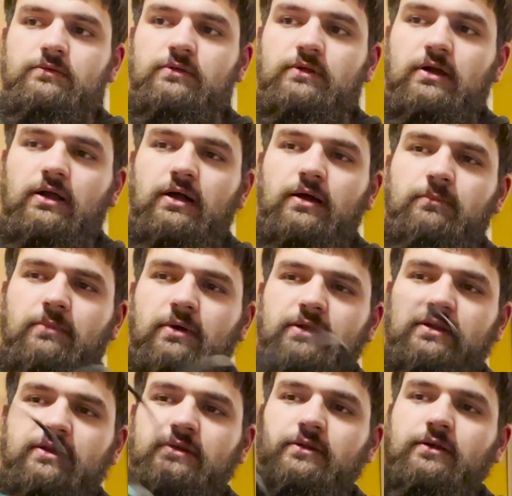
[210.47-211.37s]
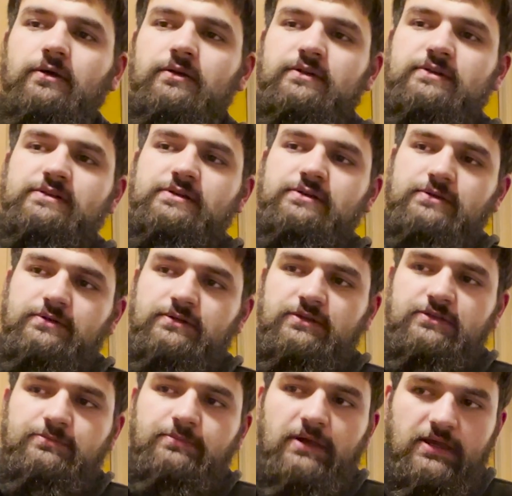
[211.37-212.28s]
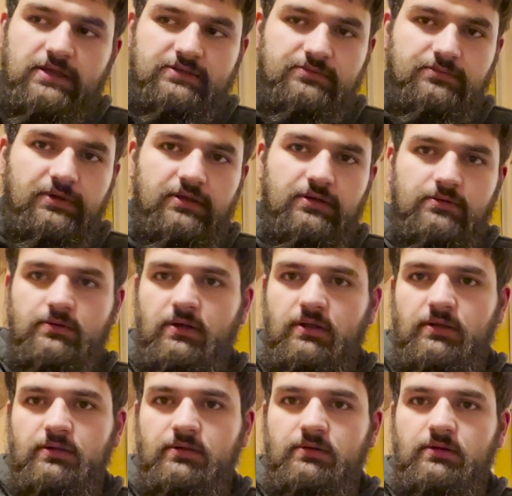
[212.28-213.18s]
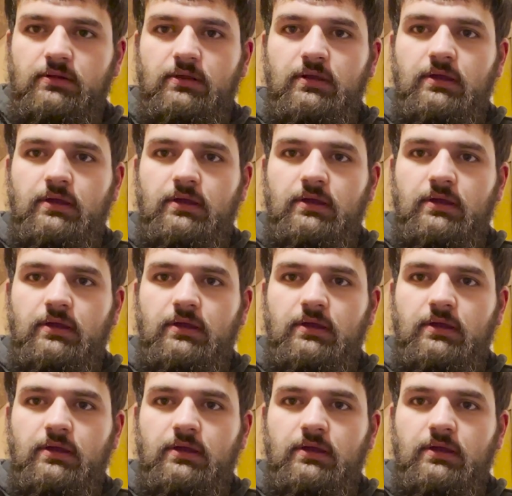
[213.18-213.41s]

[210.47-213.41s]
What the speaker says: I did notice here this past week of running,